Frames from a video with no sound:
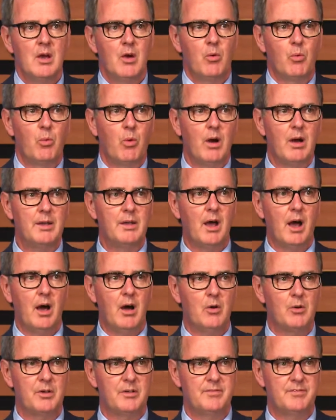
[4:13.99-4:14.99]
1
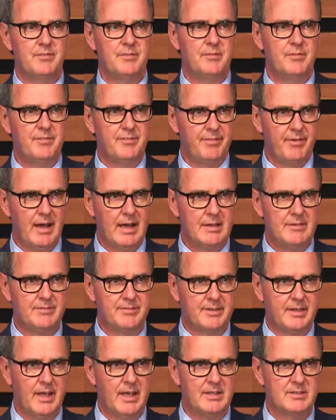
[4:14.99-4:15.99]
out of
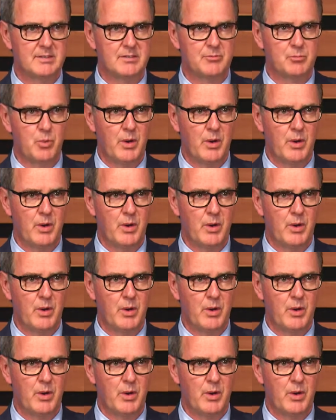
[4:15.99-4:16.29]
5 cases of